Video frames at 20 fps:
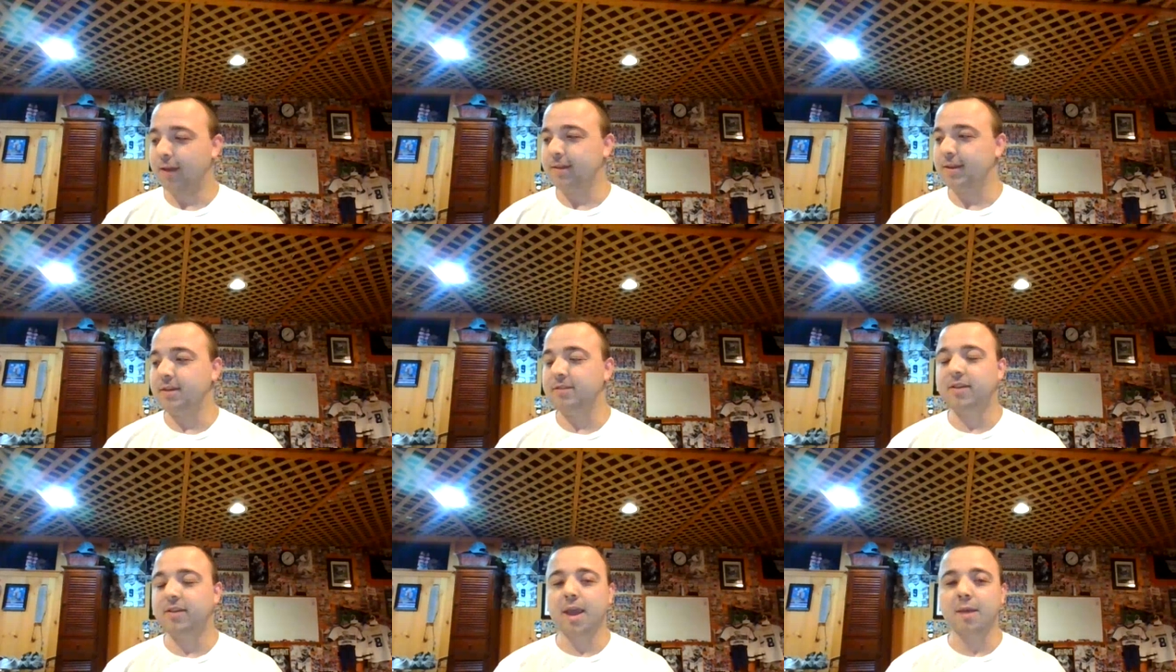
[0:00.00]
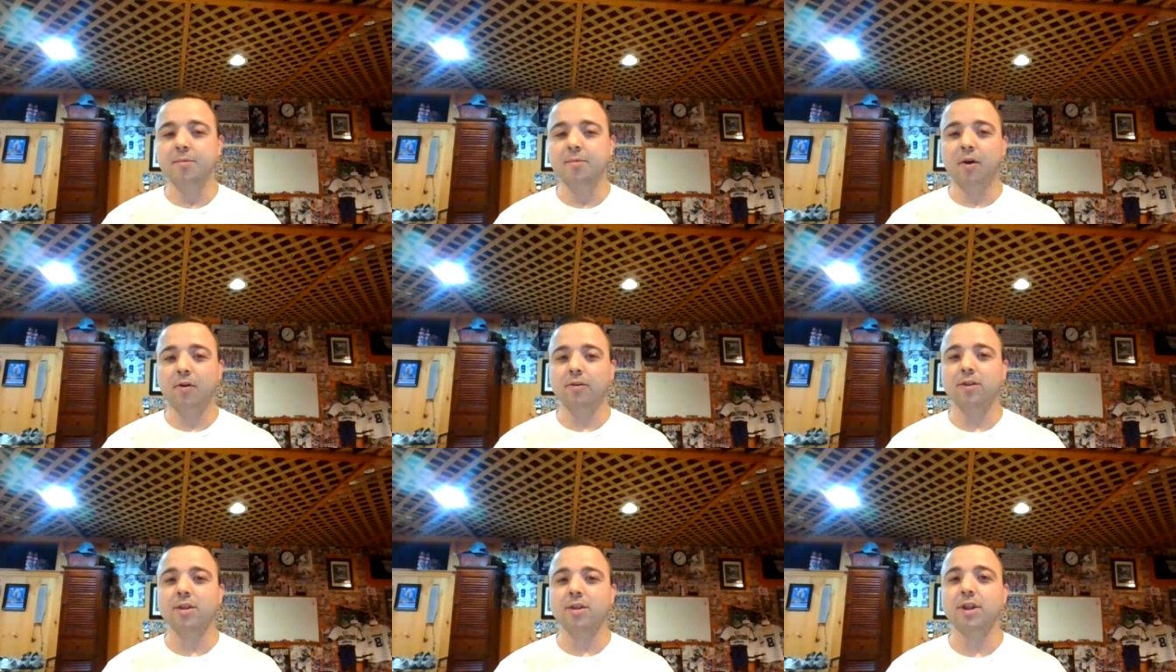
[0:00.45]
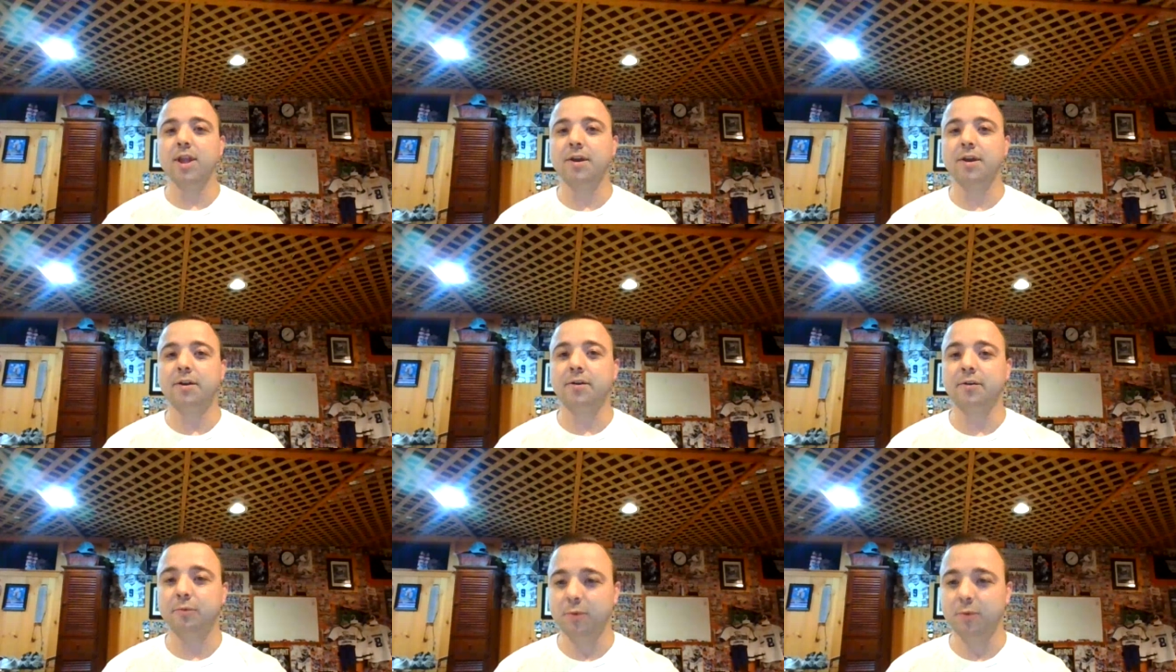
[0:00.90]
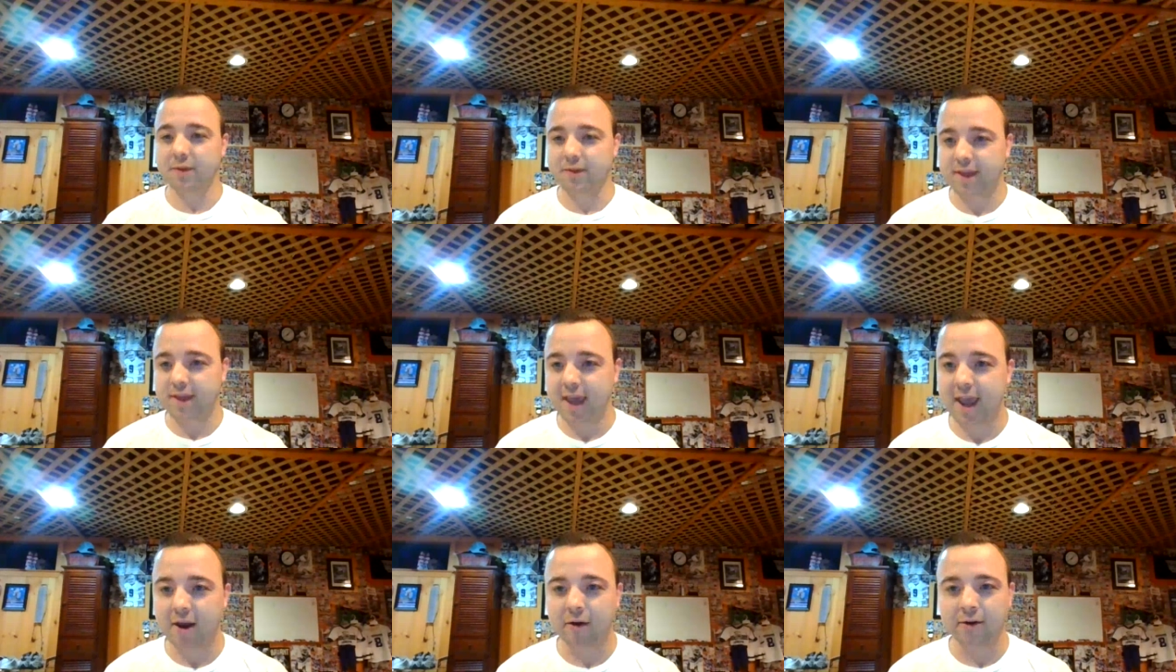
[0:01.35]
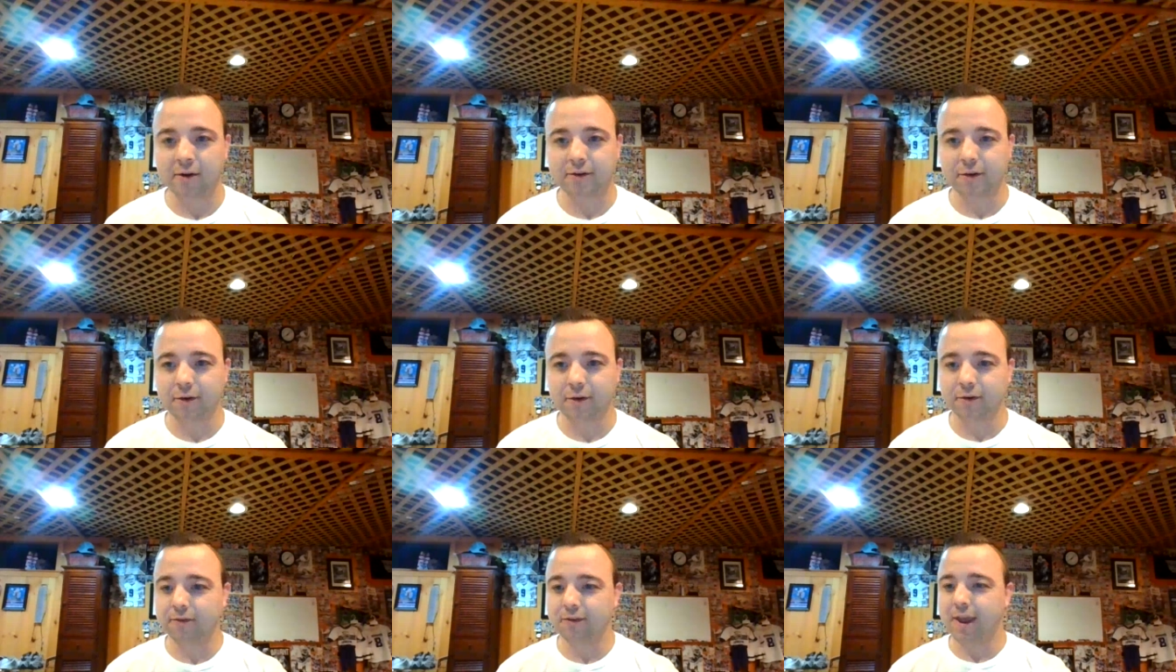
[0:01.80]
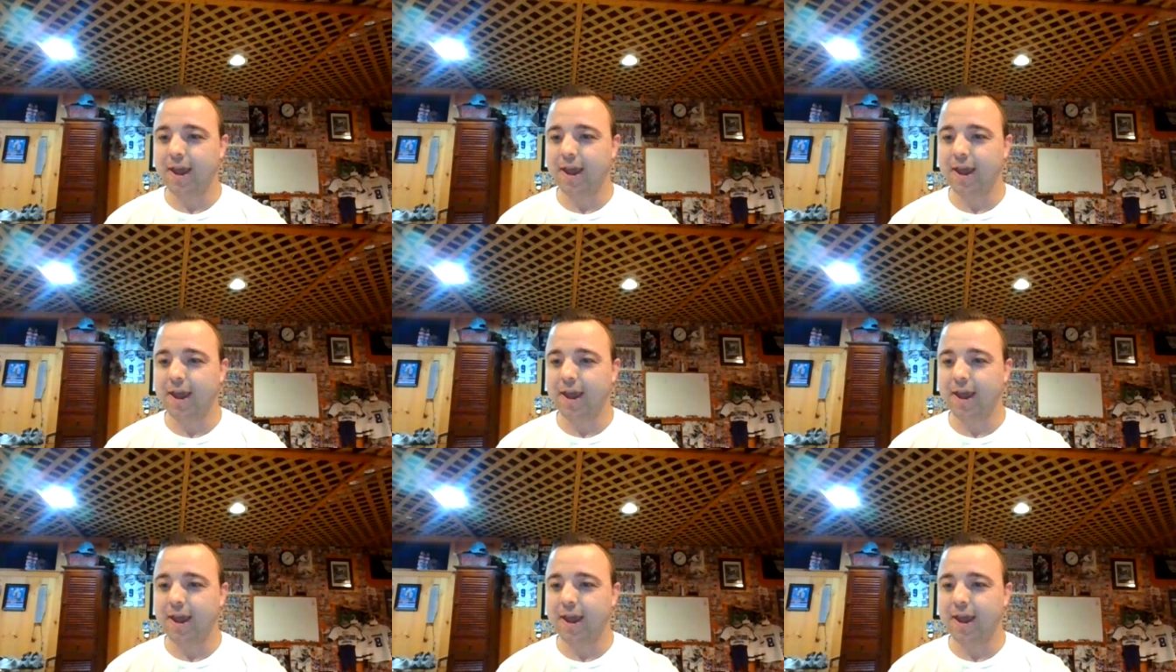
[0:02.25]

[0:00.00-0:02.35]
these games are littered with characters